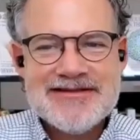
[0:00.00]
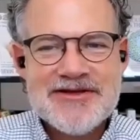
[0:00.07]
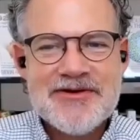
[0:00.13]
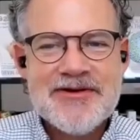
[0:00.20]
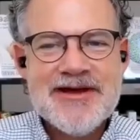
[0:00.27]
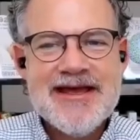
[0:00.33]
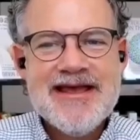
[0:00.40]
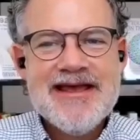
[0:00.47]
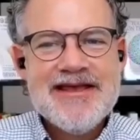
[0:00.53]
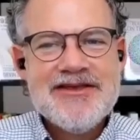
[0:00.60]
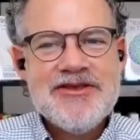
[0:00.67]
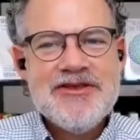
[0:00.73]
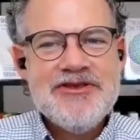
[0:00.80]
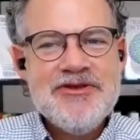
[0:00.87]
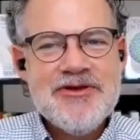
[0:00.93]
So
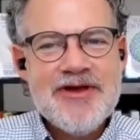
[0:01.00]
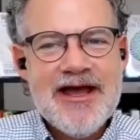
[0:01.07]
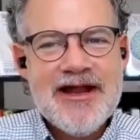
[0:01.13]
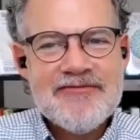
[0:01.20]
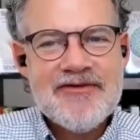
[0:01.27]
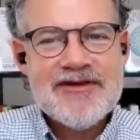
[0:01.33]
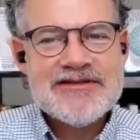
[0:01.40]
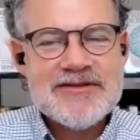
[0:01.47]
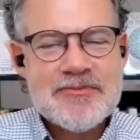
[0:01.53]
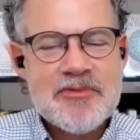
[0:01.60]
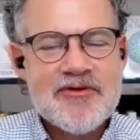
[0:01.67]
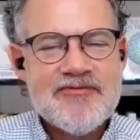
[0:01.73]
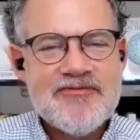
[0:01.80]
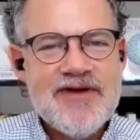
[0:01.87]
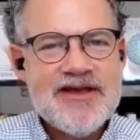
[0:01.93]
you kind of, as a
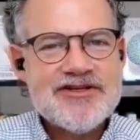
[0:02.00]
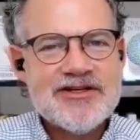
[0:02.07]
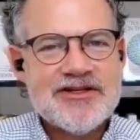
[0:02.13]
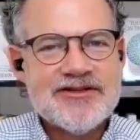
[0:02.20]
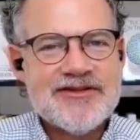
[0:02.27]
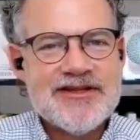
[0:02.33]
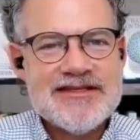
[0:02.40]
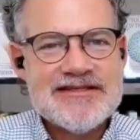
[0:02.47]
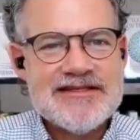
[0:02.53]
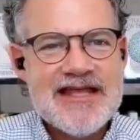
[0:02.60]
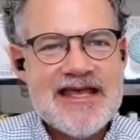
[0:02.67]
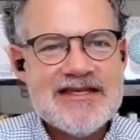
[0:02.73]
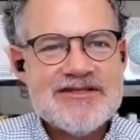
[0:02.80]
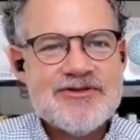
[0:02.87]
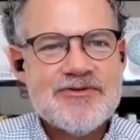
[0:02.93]
professional these
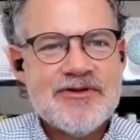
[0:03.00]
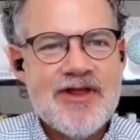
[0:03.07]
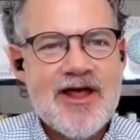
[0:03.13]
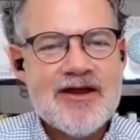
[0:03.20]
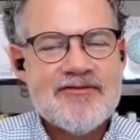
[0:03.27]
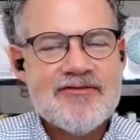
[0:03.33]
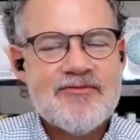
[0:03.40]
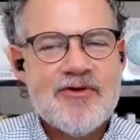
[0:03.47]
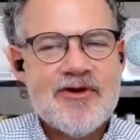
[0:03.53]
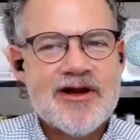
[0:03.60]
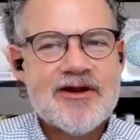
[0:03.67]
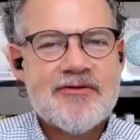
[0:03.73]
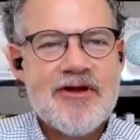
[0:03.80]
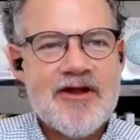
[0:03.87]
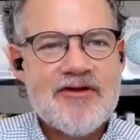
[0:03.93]
days, do a lot of
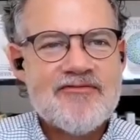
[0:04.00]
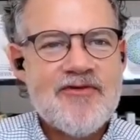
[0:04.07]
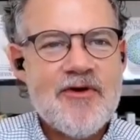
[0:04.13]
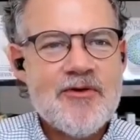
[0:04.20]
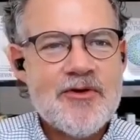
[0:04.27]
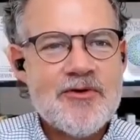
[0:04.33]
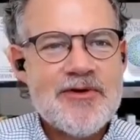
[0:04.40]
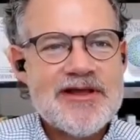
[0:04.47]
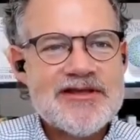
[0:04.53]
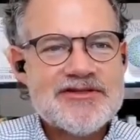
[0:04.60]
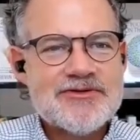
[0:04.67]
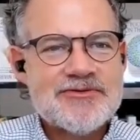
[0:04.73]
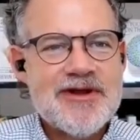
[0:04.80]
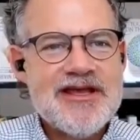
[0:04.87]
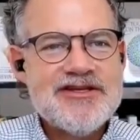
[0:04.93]
work around photo
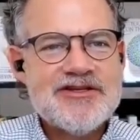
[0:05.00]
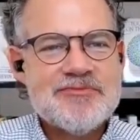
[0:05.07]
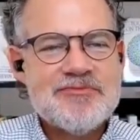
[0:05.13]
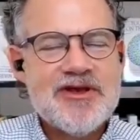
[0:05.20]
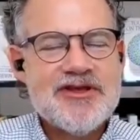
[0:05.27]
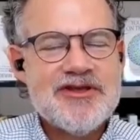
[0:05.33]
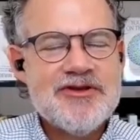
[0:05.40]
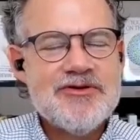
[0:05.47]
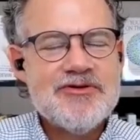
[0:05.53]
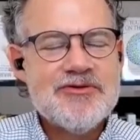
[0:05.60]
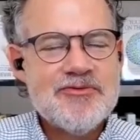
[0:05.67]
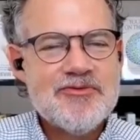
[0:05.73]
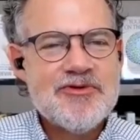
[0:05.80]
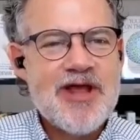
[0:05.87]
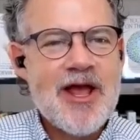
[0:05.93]
restoration, but
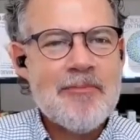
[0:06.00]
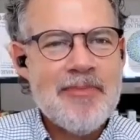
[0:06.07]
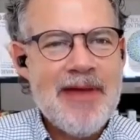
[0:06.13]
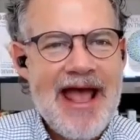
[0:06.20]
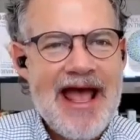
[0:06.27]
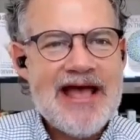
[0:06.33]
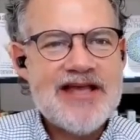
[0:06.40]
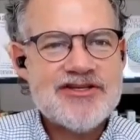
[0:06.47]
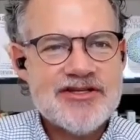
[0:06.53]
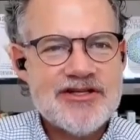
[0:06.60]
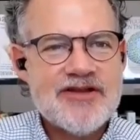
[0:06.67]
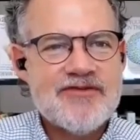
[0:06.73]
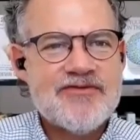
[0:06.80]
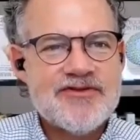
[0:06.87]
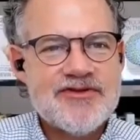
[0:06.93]
you're a
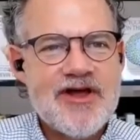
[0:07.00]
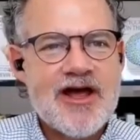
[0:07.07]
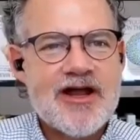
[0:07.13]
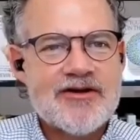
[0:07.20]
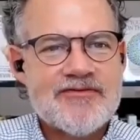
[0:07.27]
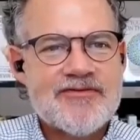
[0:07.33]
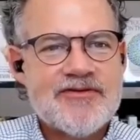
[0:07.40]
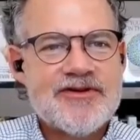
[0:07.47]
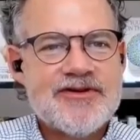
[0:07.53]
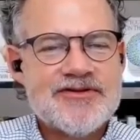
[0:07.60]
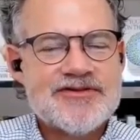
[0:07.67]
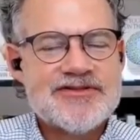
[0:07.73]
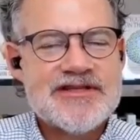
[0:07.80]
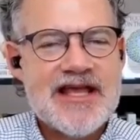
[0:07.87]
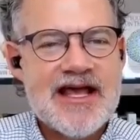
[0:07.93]
passionate photographer
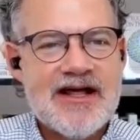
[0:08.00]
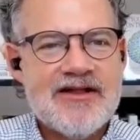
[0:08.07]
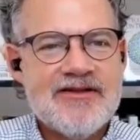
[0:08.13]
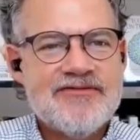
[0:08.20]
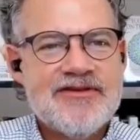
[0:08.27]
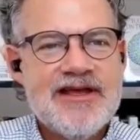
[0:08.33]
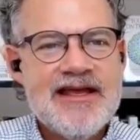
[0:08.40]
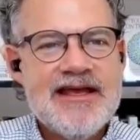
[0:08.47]
yourself.